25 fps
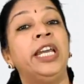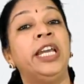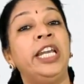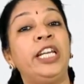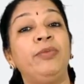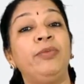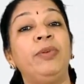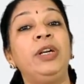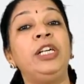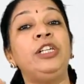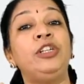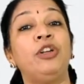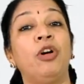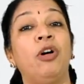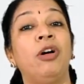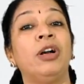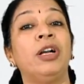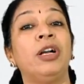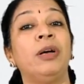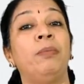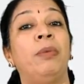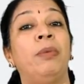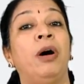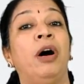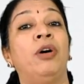it will talk
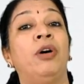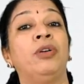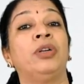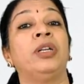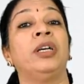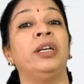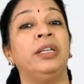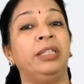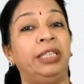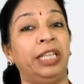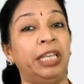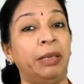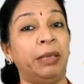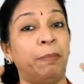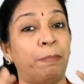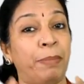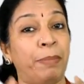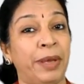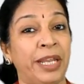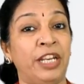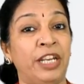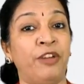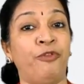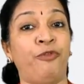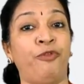about the
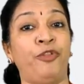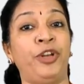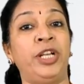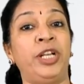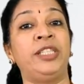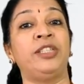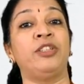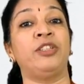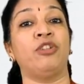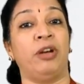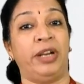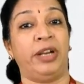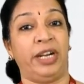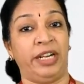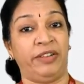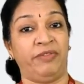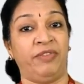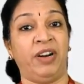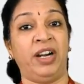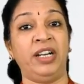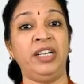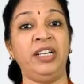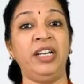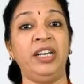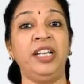benefits or
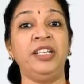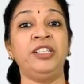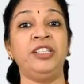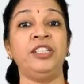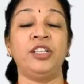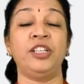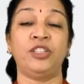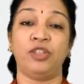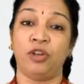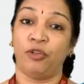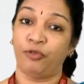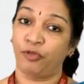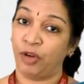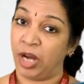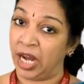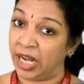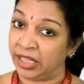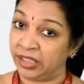advantages of